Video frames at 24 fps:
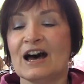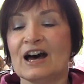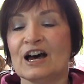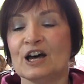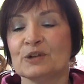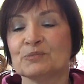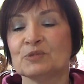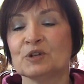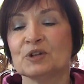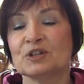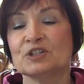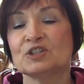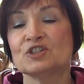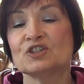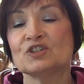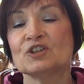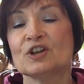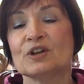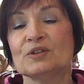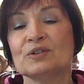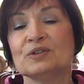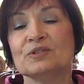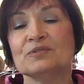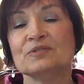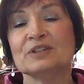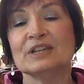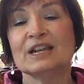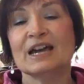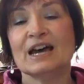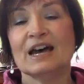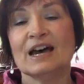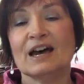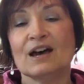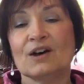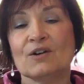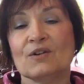I'm going to show you
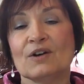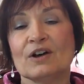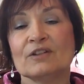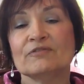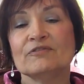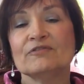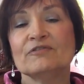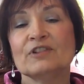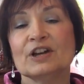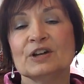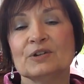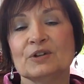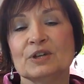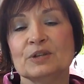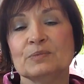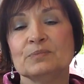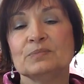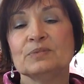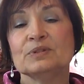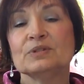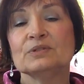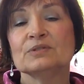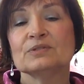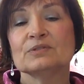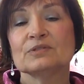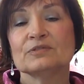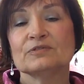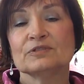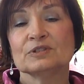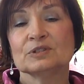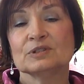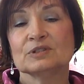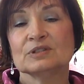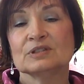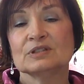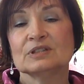now a very
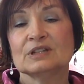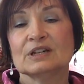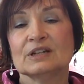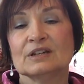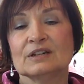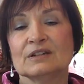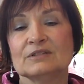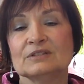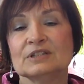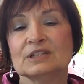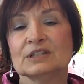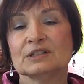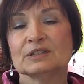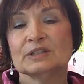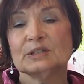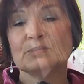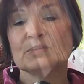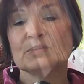beautiful, nearly